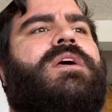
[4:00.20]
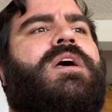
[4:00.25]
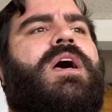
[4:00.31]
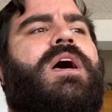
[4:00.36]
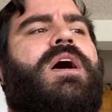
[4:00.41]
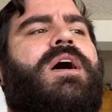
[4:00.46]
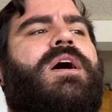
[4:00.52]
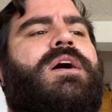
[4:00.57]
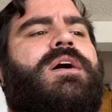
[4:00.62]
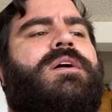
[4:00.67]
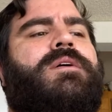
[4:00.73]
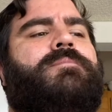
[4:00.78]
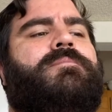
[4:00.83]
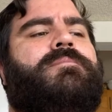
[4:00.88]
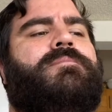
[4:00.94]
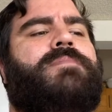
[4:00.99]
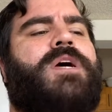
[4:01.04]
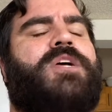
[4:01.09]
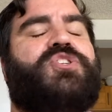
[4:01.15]

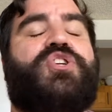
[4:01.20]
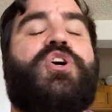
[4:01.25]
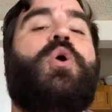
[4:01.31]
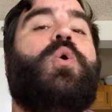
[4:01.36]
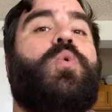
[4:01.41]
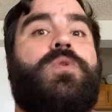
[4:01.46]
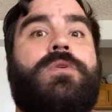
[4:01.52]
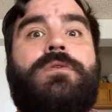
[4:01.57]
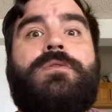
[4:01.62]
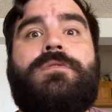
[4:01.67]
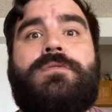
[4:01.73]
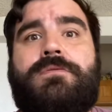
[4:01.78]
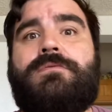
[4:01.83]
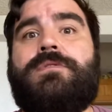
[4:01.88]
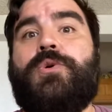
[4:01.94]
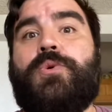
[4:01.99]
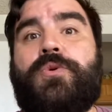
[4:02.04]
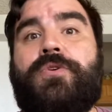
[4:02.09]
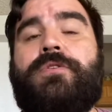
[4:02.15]
a total
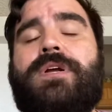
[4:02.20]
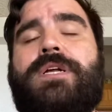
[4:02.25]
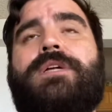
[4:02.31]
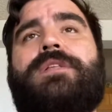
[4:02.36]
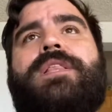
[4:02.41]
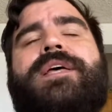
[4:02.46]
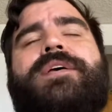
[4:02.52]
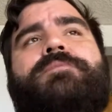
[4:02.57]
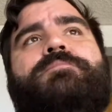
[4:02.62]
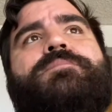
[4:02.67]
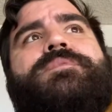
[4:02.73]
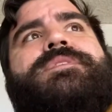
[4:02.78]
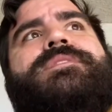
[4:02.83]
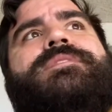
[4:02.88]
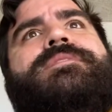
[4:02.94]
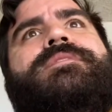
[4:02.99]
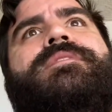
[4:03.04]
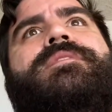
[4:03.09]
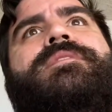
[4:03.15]
lunar eclipse,